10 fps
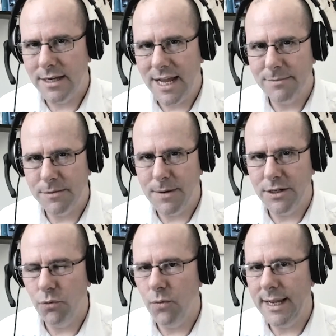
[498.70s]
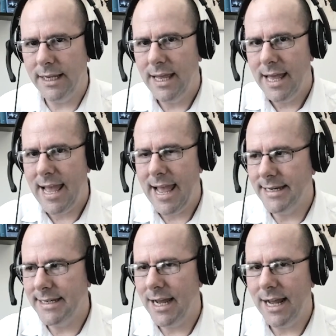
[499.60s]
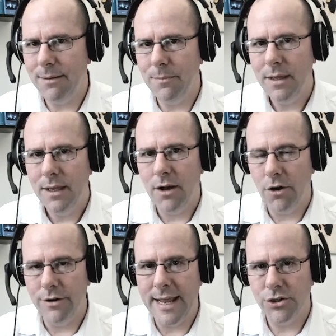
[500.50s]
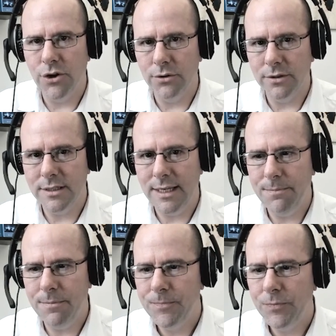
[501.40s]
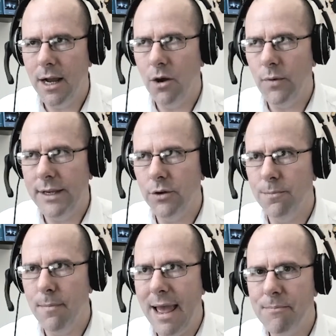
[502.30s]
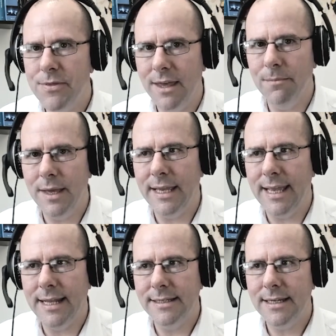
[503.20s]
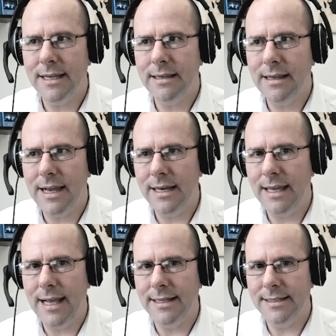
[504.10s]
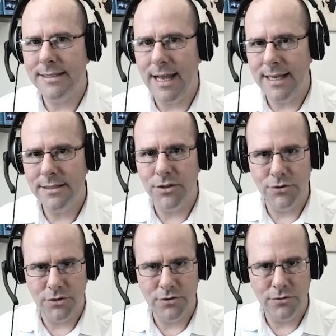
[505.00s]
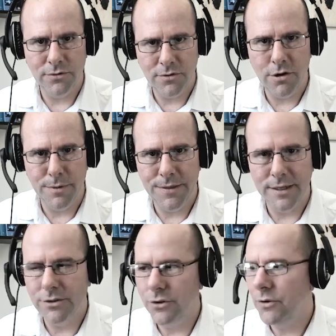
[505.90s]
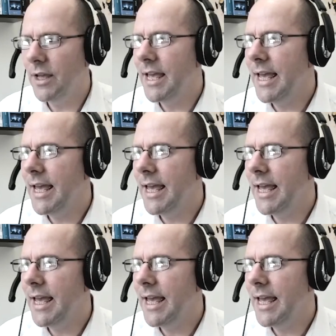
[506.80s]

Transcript: time spent awake and time and total sleep. We could map them against color and size. Those are two common things to do.